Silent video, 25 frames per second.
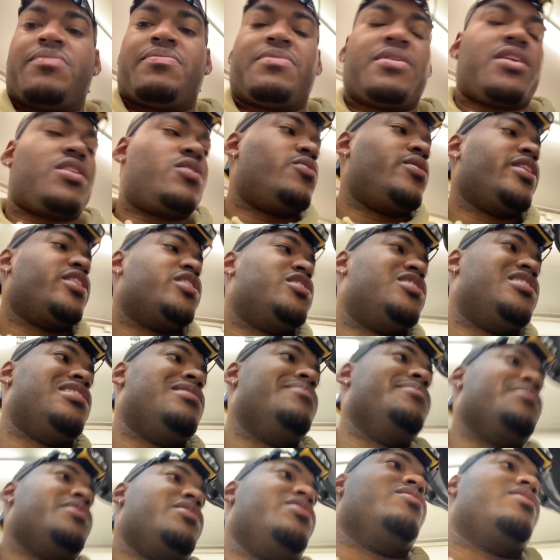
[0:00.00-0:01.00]
that quick
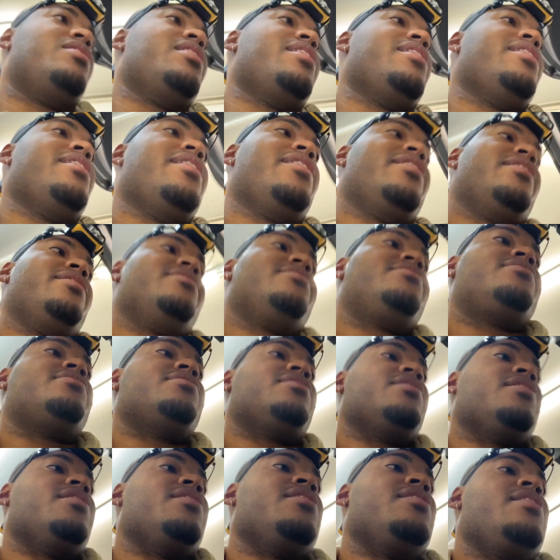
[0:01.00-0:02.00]
gem on you
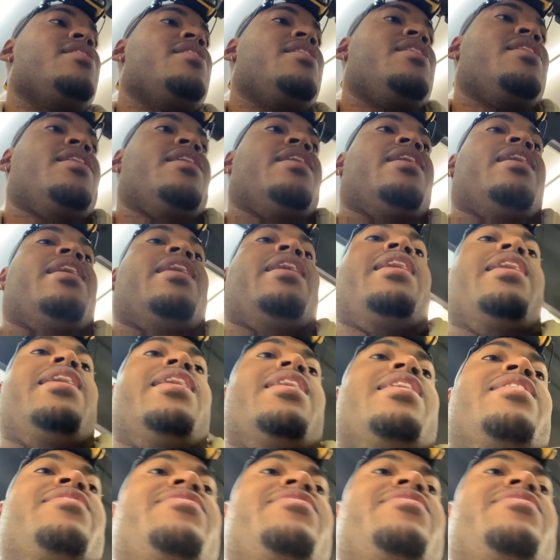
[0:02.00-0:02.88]
guys. And